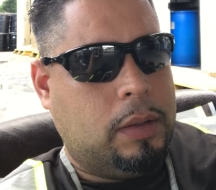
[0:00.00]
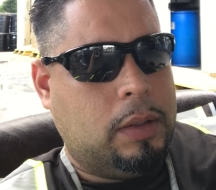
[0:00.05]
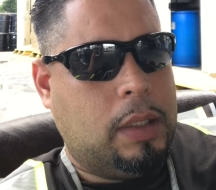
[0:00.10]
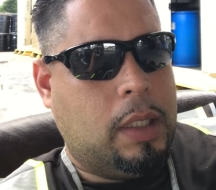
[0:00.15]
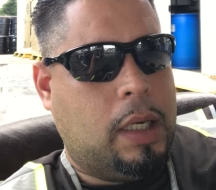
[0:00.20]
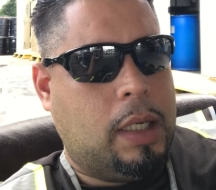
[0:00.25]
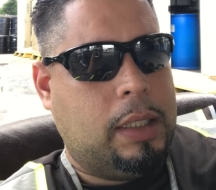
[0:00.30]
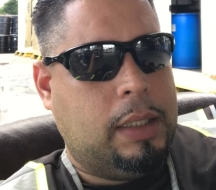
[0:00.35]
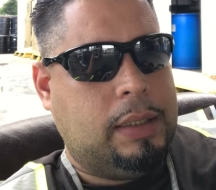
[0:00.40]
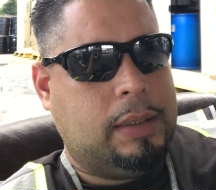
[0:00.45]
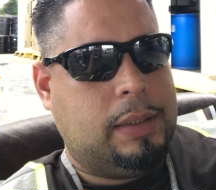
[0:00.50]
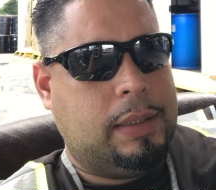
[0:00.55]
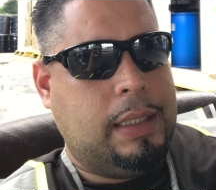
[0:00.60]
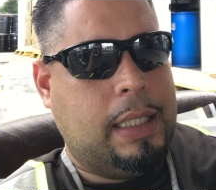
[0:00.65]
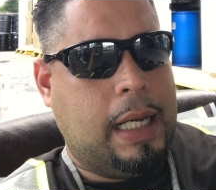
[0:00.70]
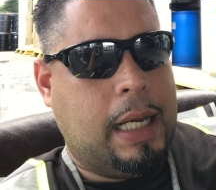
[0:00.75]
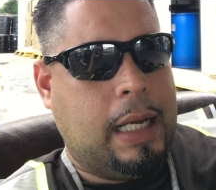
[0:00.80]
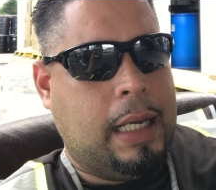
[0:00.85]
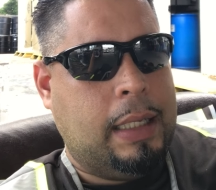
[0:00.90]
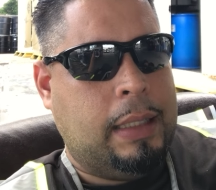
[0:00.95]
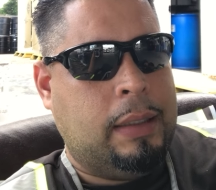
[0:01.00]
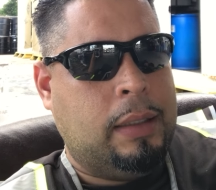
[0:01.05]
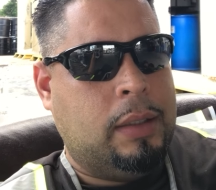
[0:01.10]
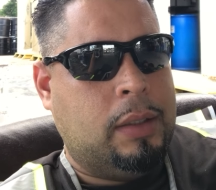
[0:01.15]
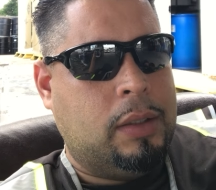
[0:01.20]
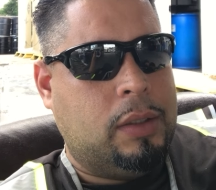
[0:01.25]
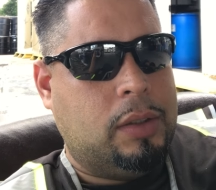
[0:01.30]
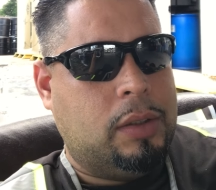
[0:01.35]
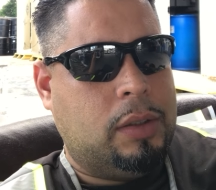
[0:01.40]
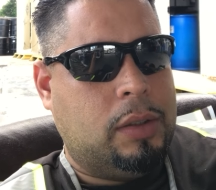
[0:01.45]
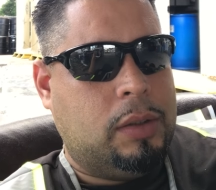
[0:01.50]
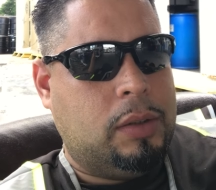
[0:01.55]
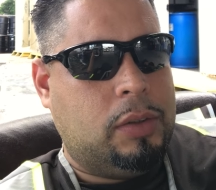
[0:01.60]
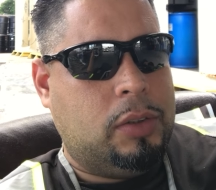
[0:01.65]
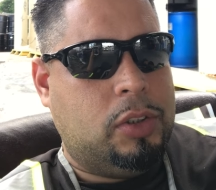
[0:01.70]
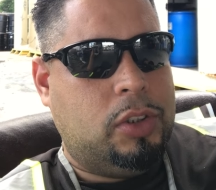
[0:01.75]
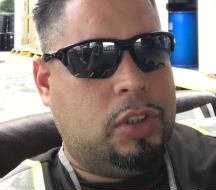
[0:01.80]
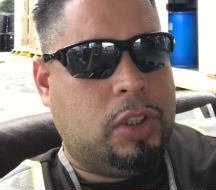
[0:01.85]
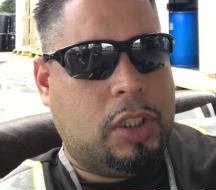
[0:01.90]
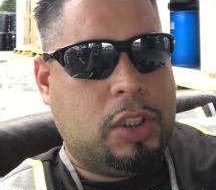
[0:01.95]
God is not
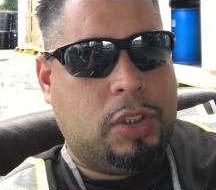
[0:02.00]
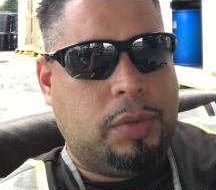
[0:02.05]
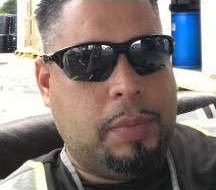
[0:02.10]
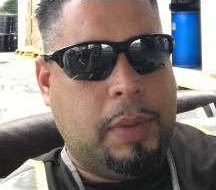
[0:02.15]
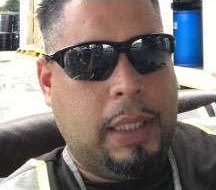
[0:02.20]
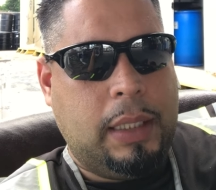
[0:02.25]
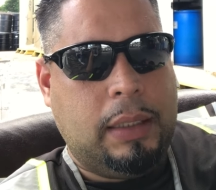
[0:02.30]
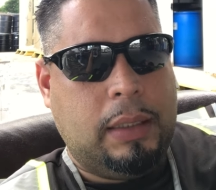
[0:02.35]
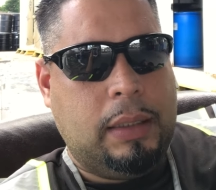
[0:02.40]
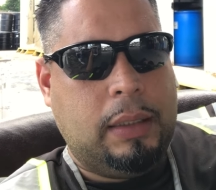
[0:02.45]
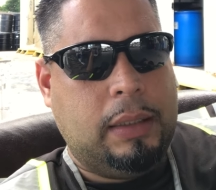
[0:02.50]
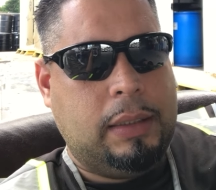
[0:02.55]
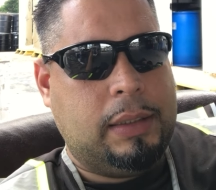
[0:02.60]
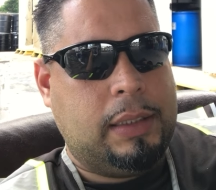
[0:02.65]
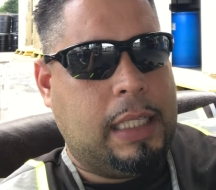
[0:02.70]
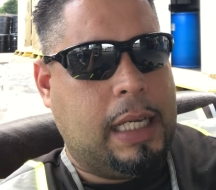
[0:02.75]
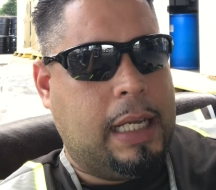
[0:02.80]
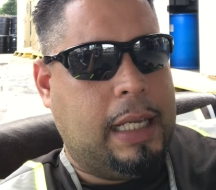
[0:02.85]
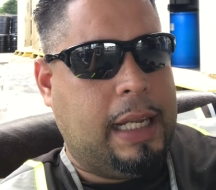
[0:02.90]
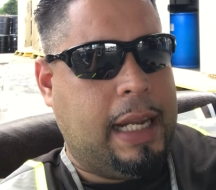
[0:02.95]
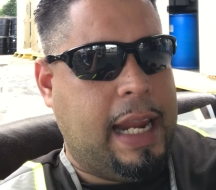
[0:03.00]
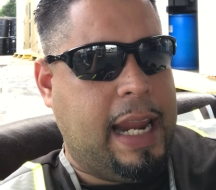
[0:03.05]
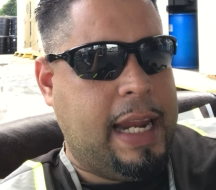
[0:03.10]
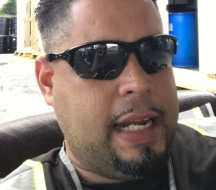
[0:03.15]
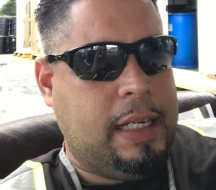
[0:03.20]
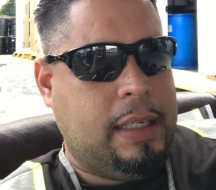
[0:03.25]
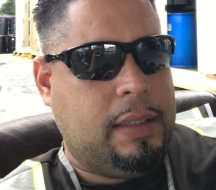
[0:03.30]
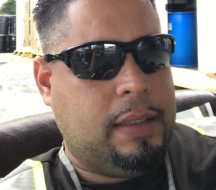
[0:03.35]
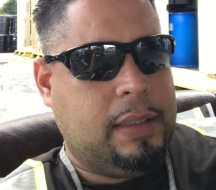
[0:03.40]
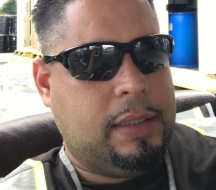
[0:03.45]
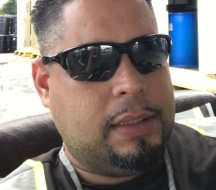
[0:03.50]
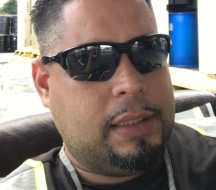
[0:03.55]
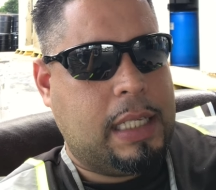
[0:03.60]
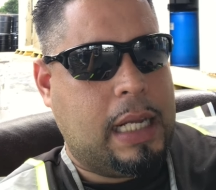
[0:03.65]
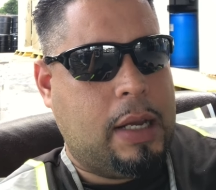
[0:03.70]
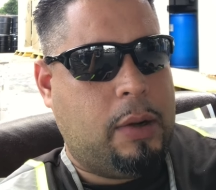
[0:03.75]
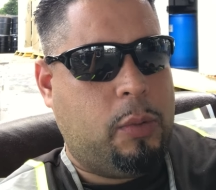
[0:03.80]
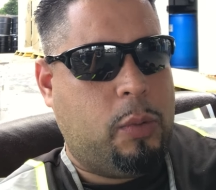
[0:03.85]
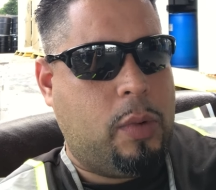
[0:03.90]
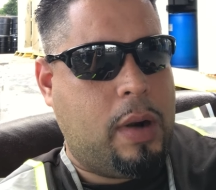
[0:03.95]
judgment. He's not hate. He's
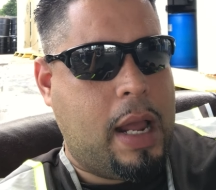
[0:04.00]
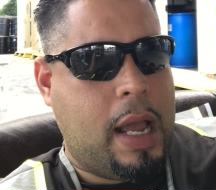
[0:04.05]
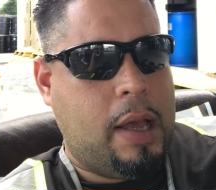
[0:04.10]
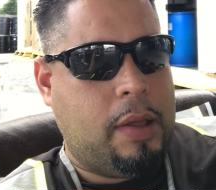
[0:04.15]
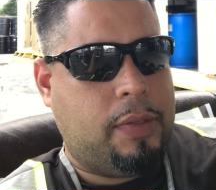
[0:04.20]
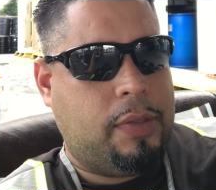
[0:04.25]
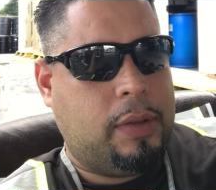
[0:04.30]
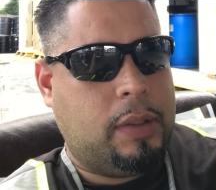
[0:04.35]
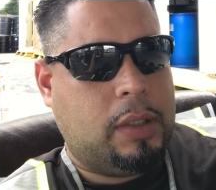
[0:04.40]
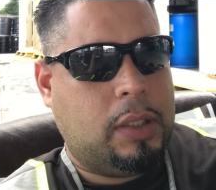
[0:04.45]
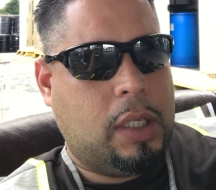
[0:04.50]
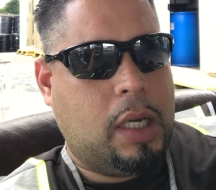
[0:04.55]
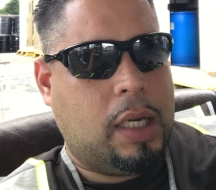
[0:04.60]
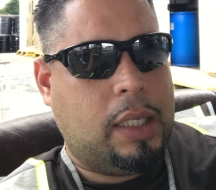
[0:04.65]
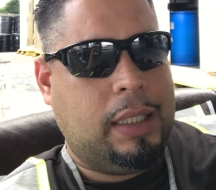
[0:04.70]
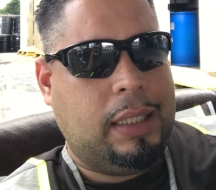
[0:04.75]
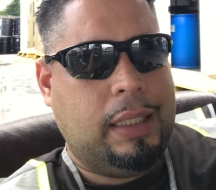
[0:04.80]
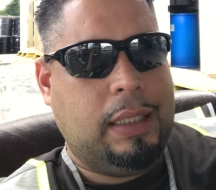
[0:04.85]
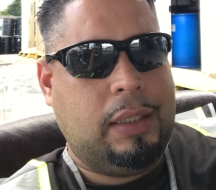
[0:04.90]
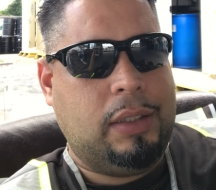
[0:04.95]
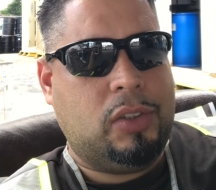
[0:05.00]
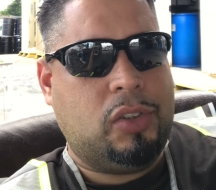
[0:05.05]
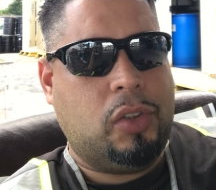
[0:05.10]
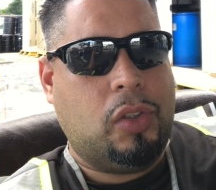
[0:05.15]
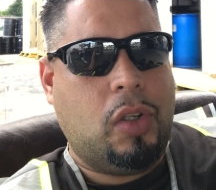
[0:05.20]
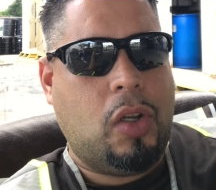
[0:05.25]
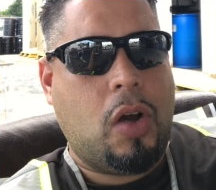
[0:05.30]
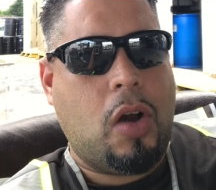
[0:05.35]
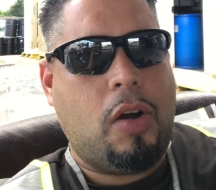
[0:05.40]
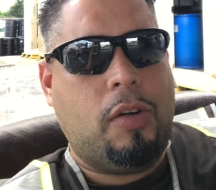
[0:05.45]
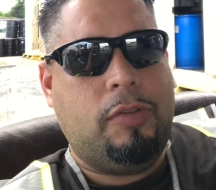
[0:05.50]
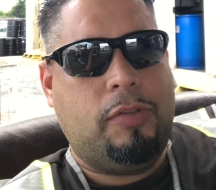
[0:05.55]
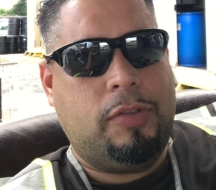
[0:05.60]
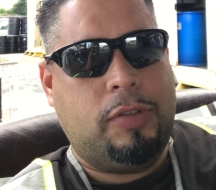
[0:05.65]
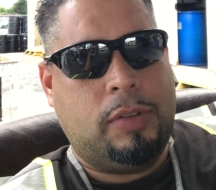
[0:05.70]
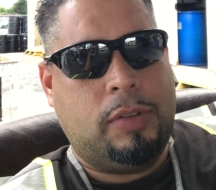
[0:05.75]
not wrath. God is love.